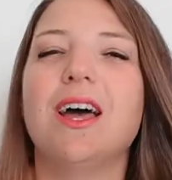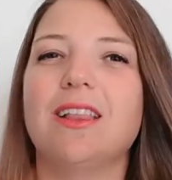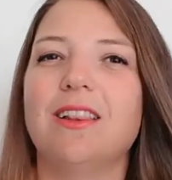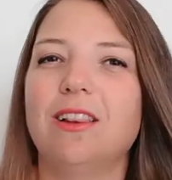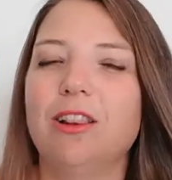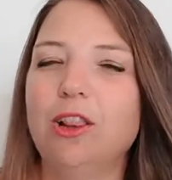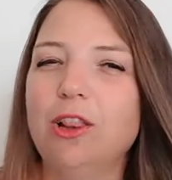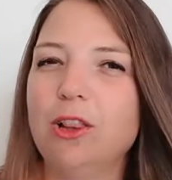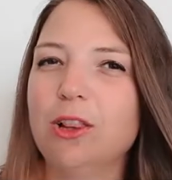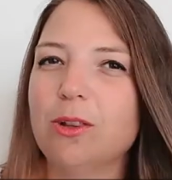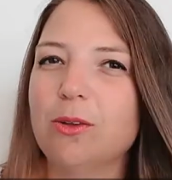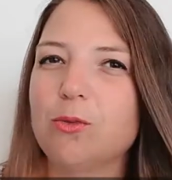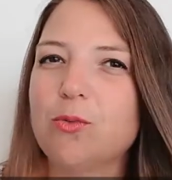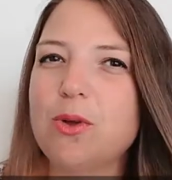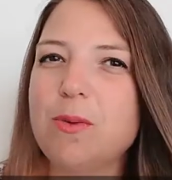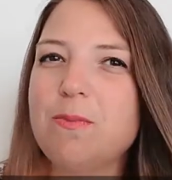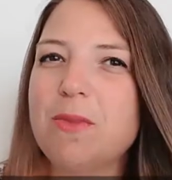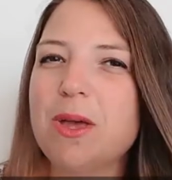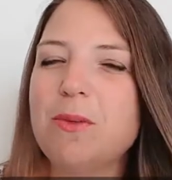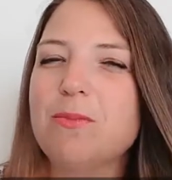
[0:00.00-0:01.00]

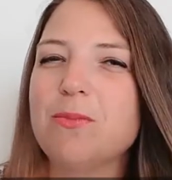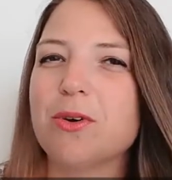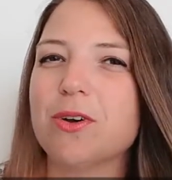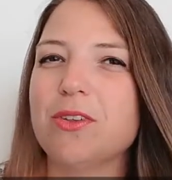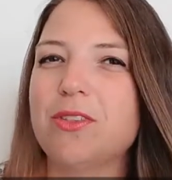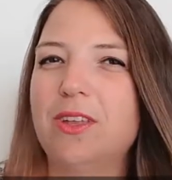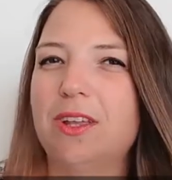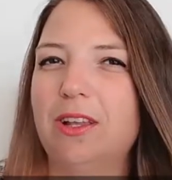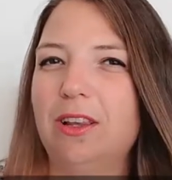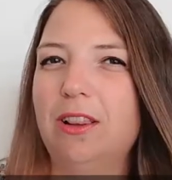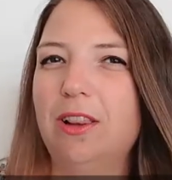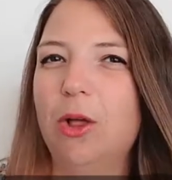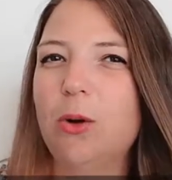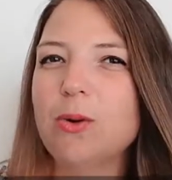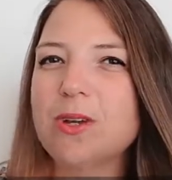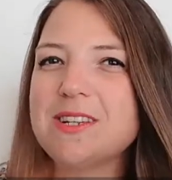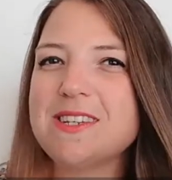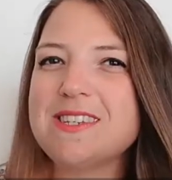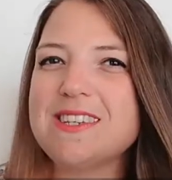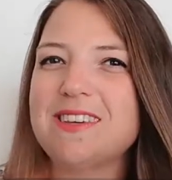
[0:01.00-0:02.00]
Remember that
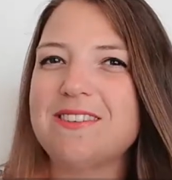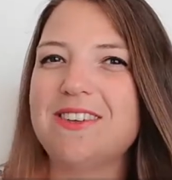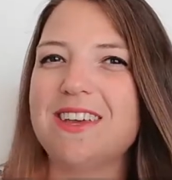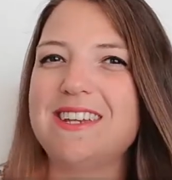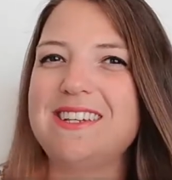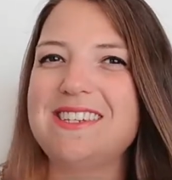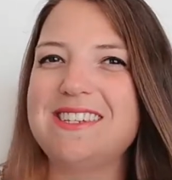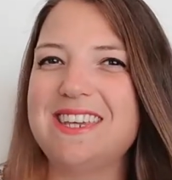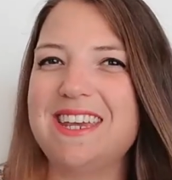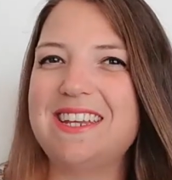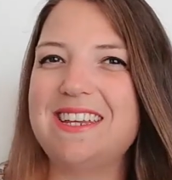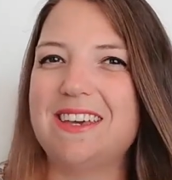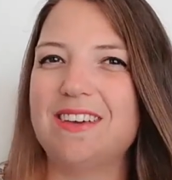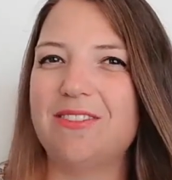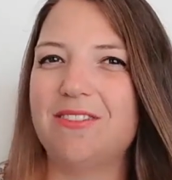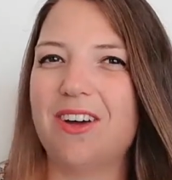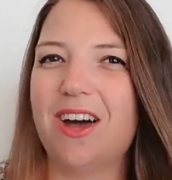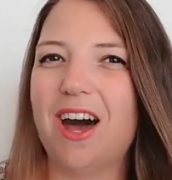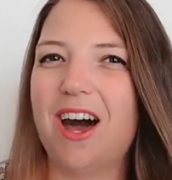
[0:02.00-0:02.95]
locative and dative